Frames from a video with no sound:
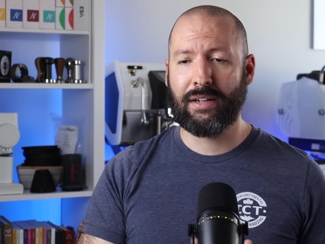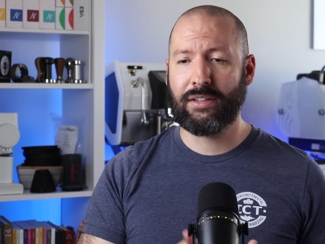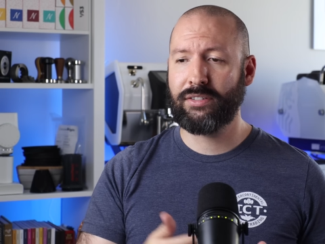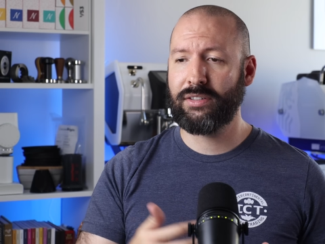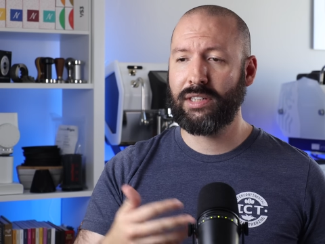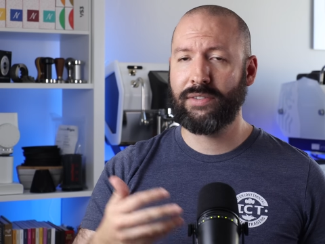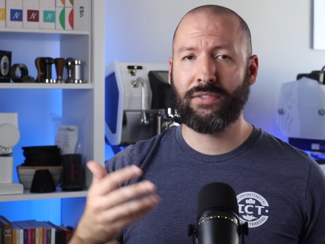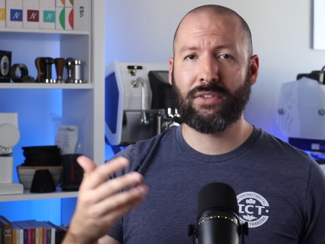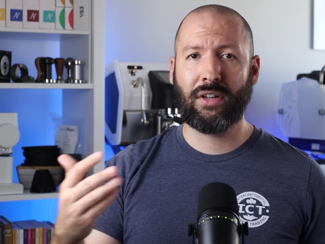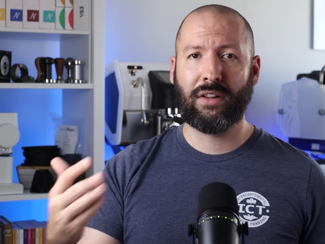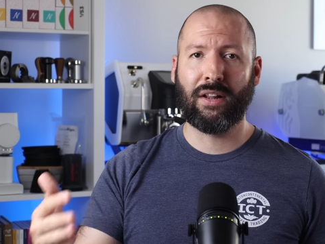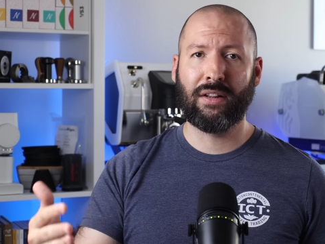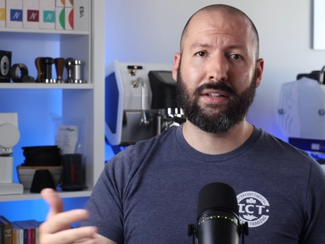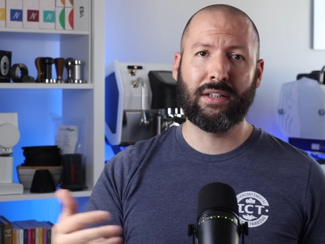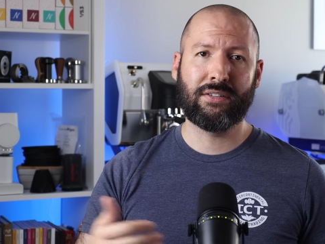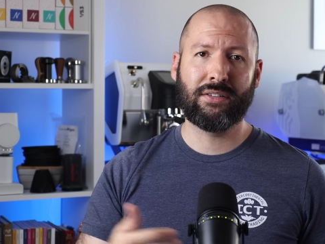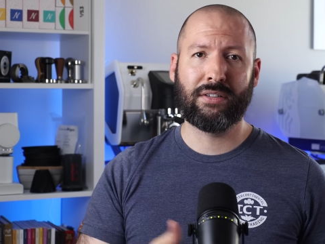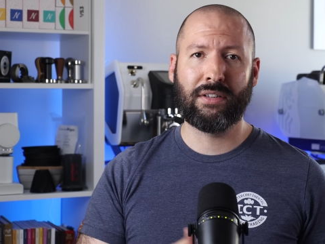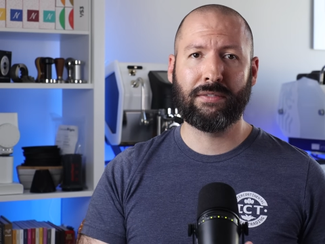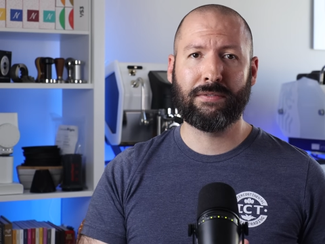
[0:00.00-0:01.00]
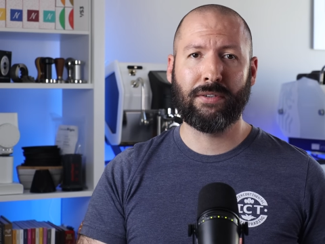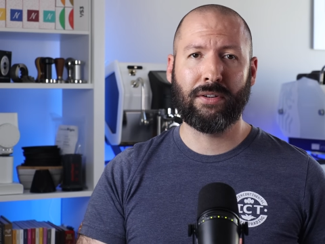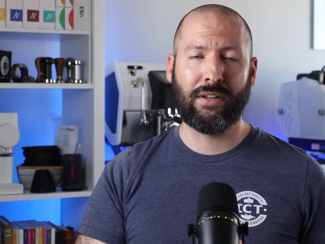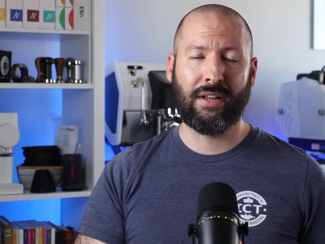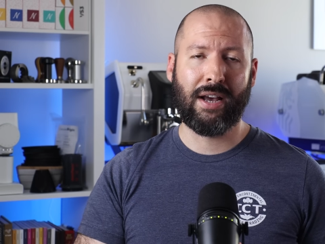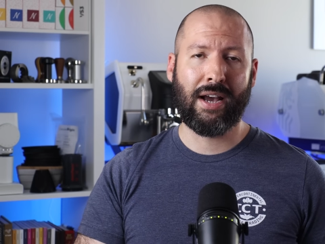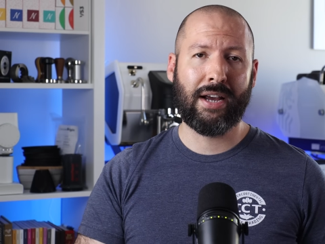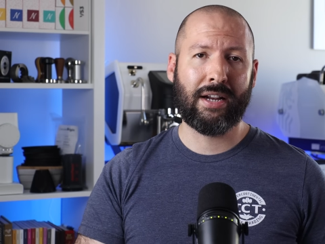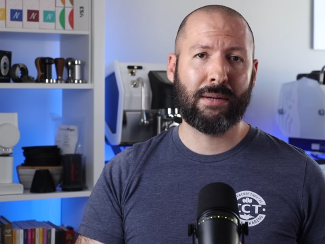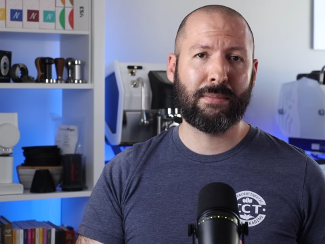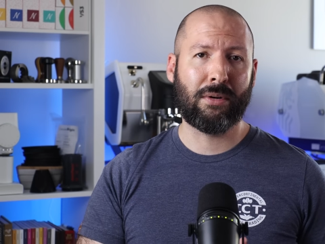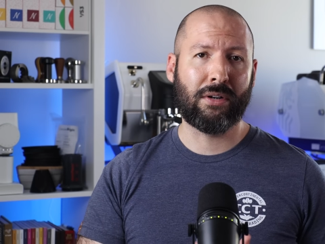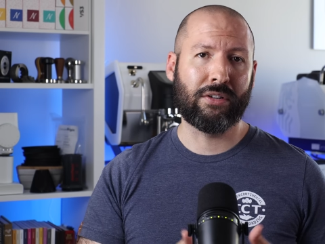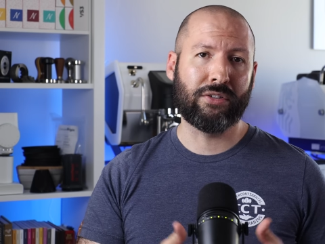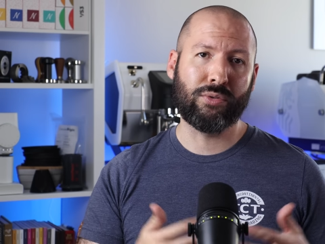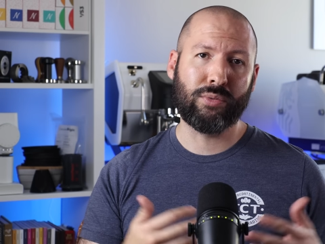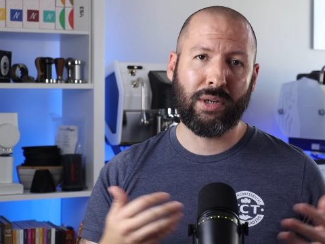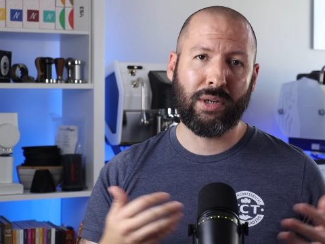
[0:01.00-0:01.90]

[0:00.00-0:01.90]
It's even on the listing for the item on his